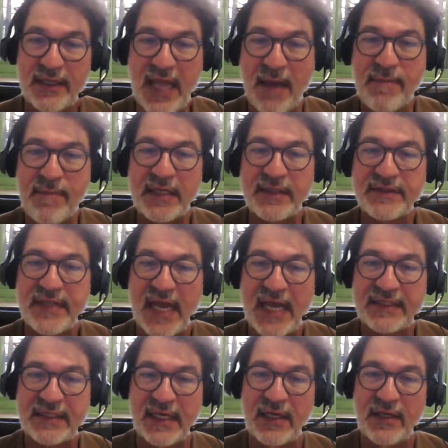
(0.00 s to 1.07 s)
that means
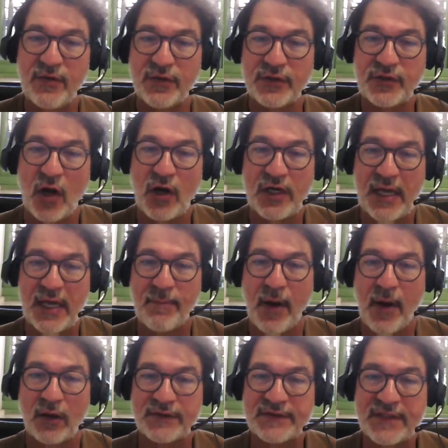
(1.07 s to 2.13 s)
that you're talking
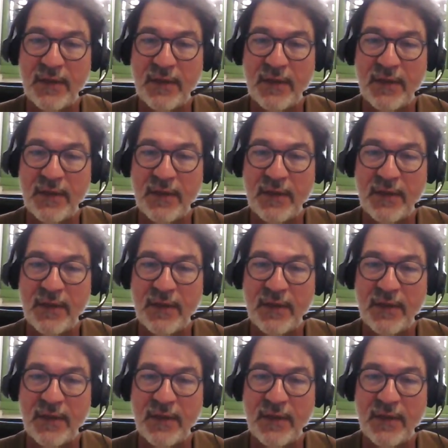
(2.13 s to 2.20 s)
about